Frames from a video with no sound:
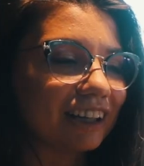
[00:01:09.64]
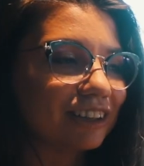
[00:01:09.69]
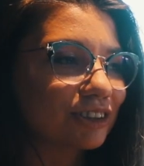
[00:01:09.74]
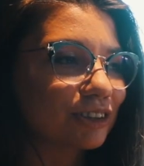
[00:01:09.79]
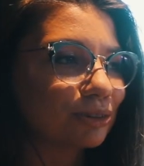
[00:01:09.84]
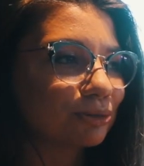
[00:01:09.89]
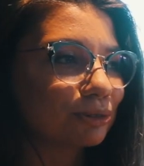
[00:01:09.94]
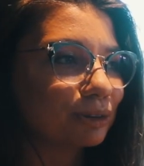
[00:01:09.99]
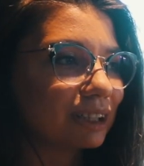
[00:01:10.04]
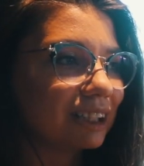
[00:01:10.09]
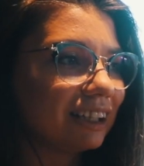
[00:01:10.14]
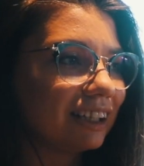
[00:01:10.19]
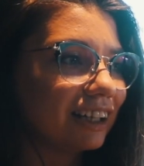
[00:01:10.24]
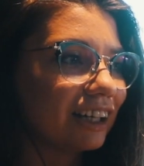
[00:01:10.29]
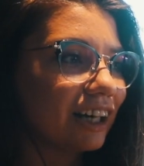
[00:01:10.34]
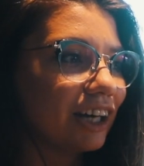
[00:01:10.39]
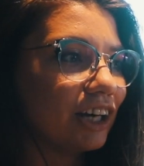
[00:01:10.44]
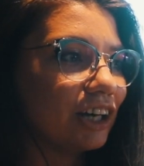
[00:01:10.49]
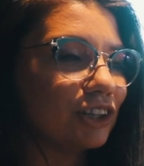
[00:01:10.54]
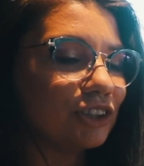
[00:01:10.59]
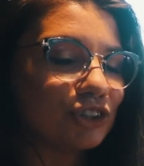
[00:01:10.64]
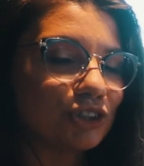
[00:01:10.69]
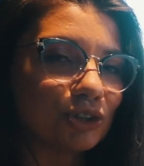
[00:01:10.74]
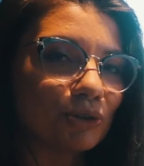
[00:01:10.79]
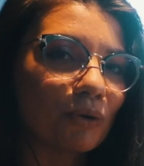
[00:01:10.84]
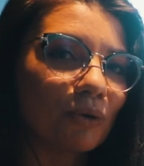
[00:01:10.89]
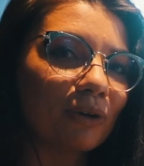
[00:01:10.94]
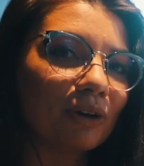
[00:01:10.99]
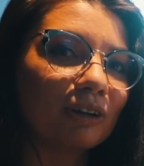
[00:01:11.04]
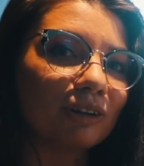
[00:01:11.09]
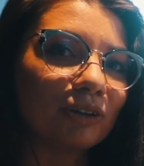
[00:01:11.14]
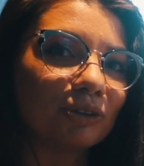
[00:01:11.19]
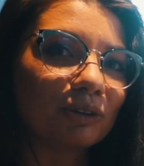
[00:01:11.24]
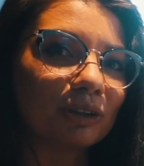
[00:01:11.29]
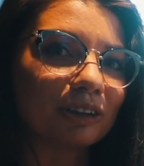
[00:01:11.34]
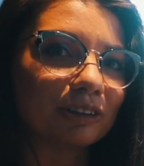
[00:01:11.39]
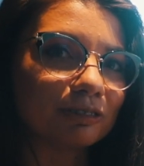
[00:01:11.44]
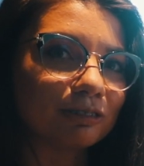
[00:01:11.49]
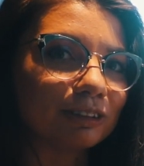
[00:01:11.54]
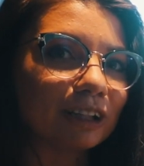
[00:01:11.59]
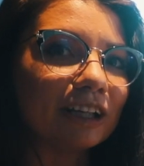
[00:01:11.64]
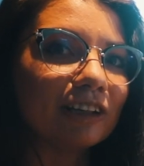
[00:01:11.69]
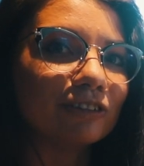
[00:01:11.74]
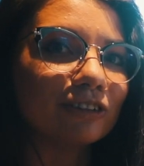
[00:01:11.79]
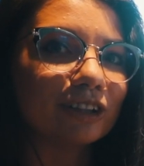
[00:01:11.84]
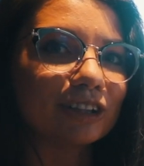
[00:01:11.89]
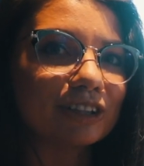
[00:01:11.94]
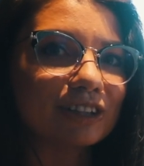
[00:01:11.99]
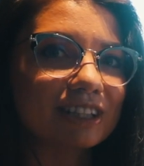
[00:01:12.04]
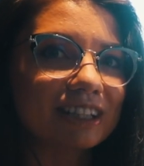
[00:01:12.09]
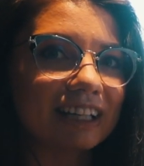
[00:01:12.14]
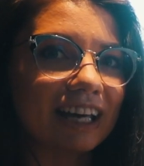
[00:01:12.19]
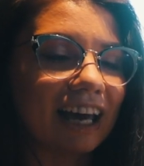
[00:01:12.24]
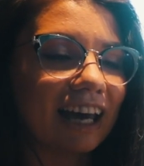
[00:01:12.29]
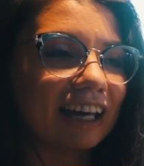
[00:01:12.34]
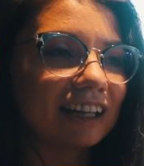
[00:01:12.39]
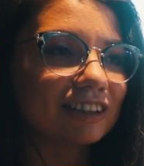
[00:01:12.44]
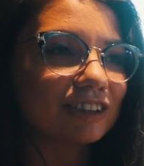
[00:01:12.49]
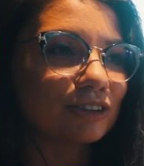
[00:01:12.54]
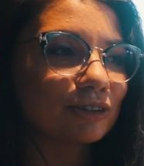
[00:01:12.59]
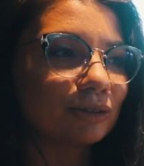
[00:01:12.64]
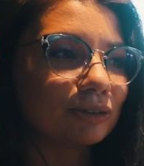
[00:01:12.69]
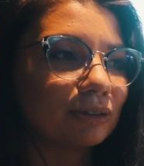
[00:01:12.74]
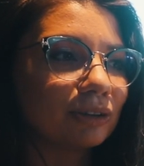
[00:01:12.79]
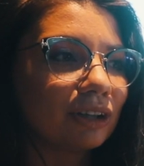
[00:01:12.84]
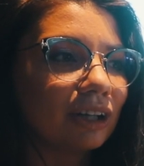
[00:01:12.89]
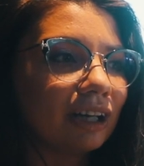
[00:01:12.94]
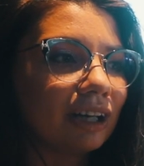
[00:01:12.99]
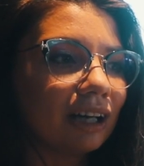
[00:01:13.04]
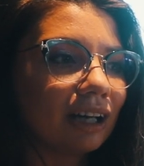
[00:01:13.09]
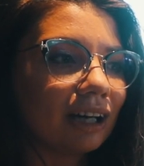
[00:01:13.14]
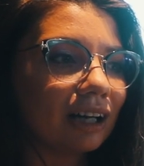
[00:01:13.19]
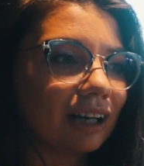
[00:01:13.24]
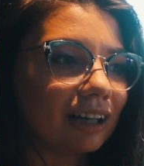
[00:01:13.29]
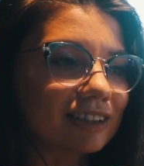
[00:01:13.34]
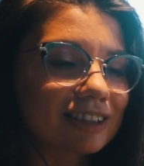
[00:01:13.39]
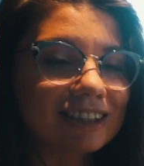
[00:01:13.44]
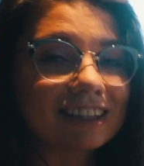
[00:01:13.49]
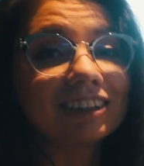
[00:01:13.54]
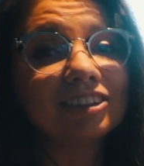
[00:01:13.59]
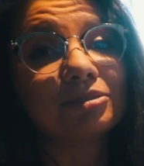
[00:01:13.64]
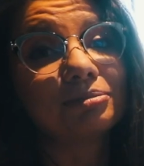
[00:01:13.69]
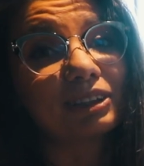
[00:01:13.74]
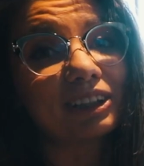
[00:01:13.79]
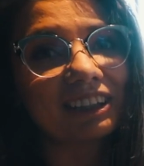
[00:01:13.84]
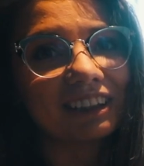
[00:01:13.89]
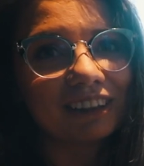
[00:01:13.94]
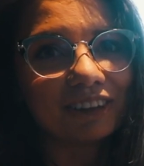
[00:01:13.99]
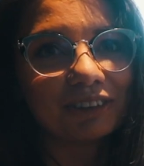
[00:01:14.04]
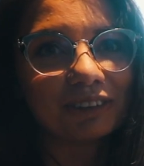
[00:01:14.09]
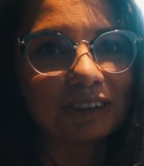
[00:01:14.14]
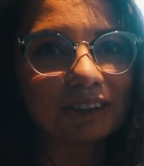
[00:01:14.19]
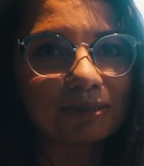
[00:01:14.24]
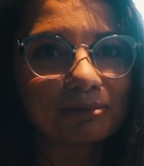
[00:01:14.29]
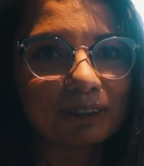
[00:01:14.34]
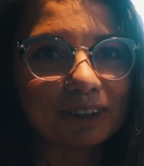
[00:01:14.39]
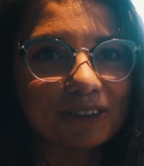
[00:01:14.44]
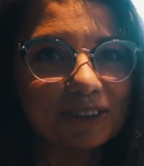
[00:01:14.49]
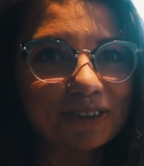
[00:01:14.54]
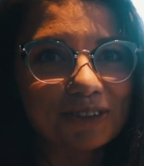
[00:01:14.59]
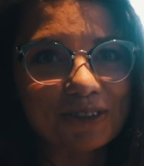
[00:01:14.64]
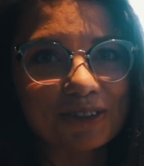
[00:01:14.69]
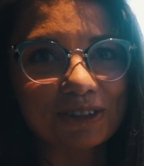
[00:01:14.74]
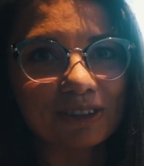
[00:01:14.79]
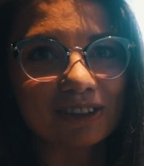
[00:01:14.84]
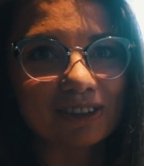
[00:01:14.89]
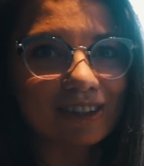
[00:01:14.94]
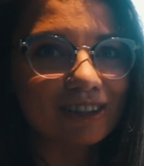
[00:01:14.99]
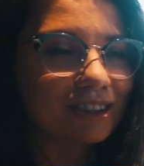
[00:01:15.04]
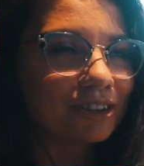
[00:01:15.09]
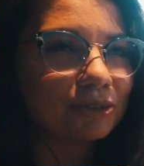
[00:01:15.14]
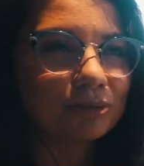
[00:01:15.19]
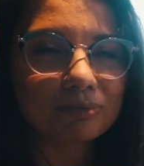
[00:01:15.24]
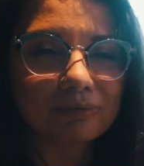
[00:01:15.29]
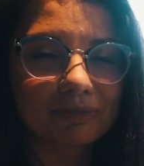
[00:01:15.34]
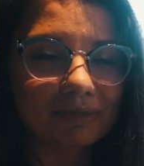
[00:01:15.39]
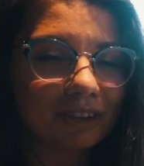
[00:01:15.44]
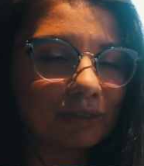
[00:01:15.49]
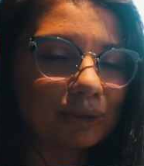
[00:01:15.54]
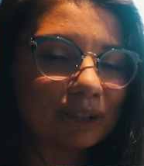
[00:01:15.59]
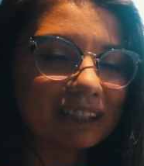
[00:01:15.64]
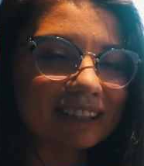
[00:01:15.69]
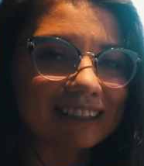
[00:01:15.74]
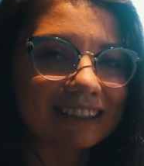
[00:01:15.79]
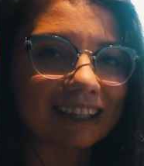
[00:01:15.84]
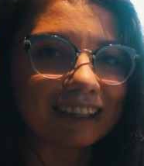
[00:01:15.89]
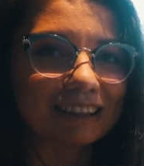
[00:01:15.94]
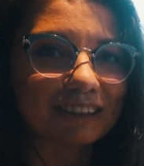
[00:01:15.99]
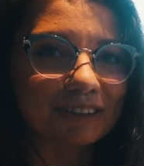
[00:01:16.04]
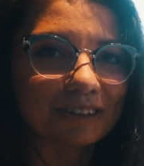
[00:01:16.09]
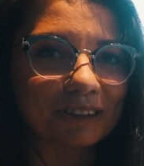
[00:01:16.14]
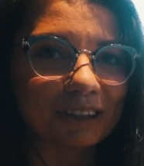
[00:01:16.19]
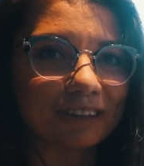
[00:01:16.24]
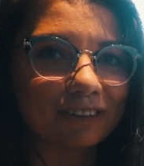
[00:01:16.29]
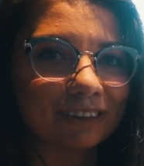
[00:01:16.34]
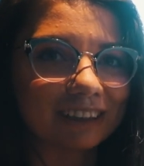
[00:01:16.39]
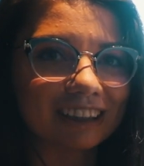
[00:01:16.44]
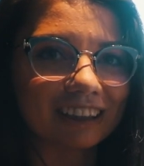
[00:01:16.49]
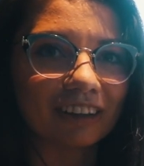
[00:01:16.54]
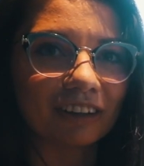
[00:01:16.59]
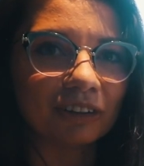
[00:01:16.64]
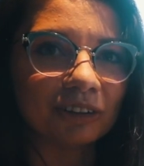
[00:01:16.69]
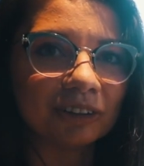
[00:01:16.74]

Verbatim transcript: and to really enjoy local flavors and to celebrate local producers. So we decided to give it a